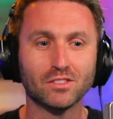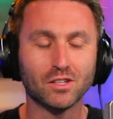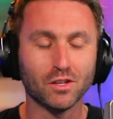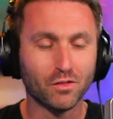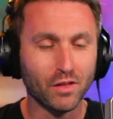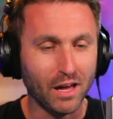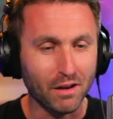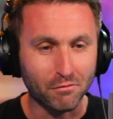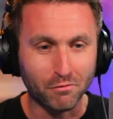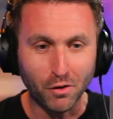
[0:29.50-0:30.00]

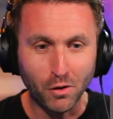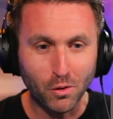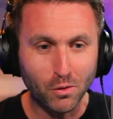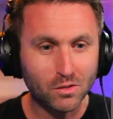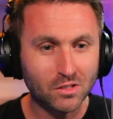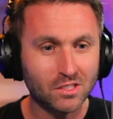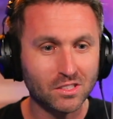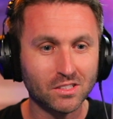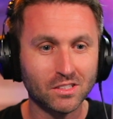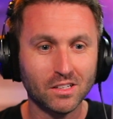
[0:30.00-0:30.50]
to that
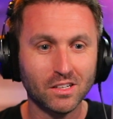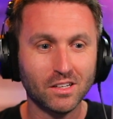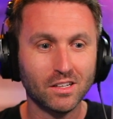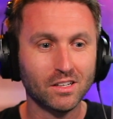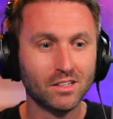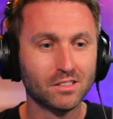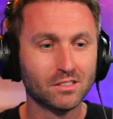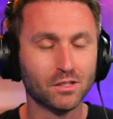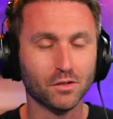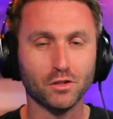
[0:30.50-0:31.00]
vote,
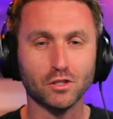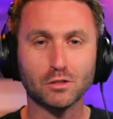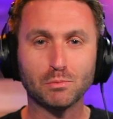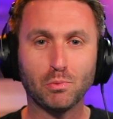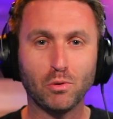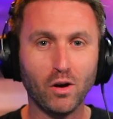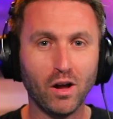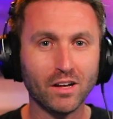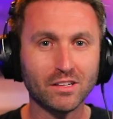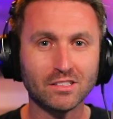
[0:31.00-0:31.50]
to this
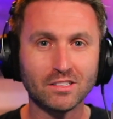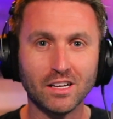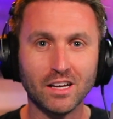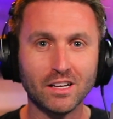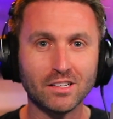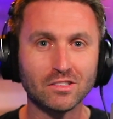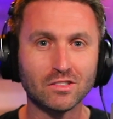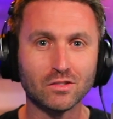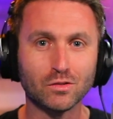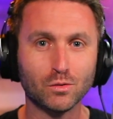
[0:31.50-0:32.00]

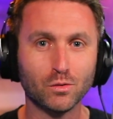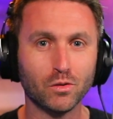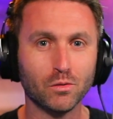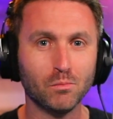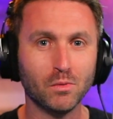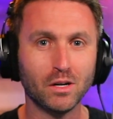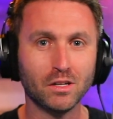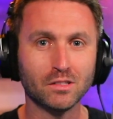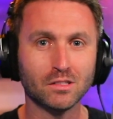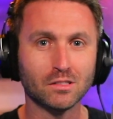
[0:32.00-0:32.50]
process through
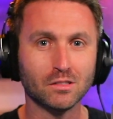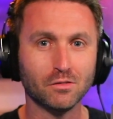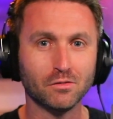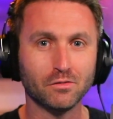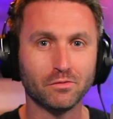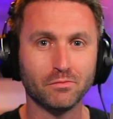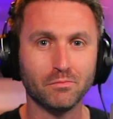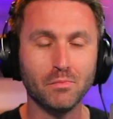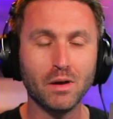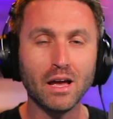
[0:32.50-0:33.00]
the months
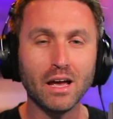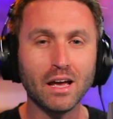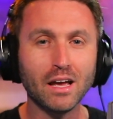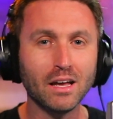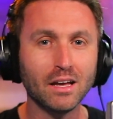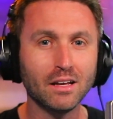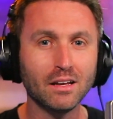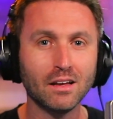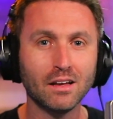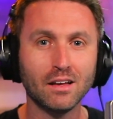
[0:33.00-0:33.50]
of
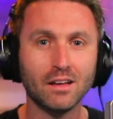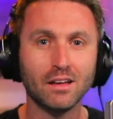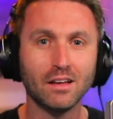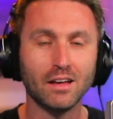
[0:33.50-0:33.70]
May